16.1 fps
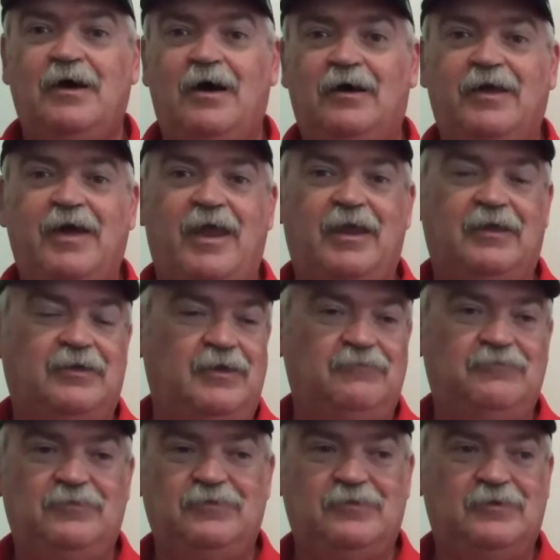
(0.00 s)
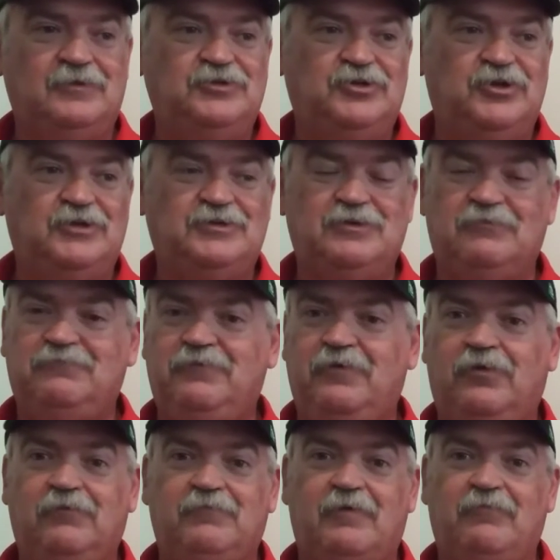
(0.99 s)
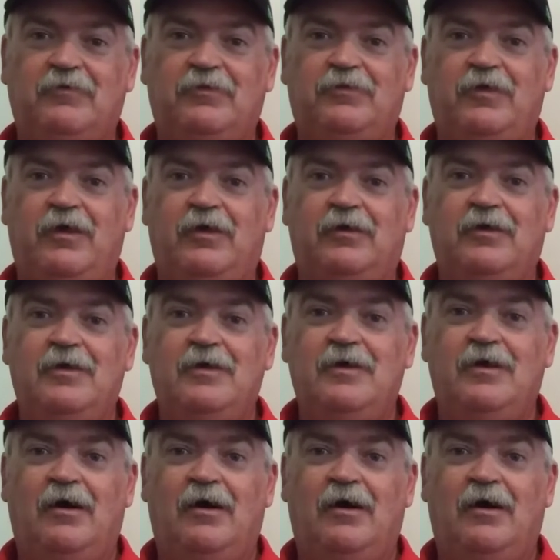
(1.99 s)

uh, kind of giving the gist and feel of everything.